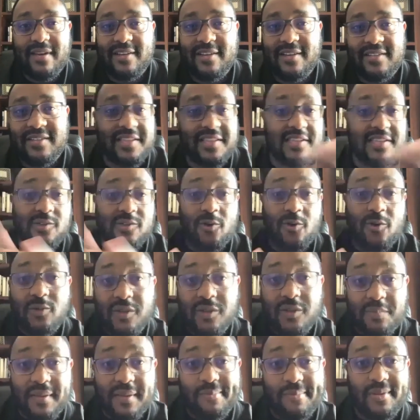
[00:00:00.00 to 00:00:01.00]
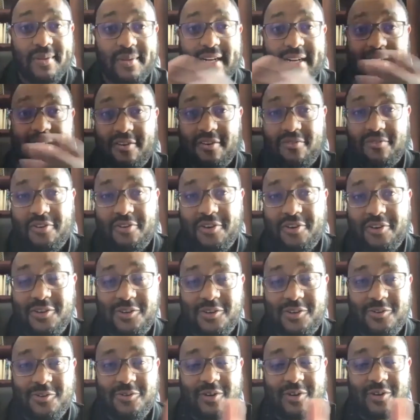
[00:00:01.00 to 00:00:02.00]
as I said, there's older people that are referring
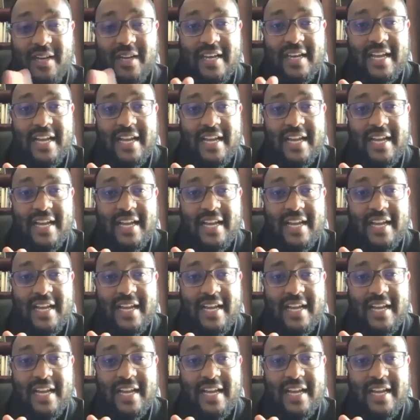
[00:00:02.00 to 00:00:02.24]
to you,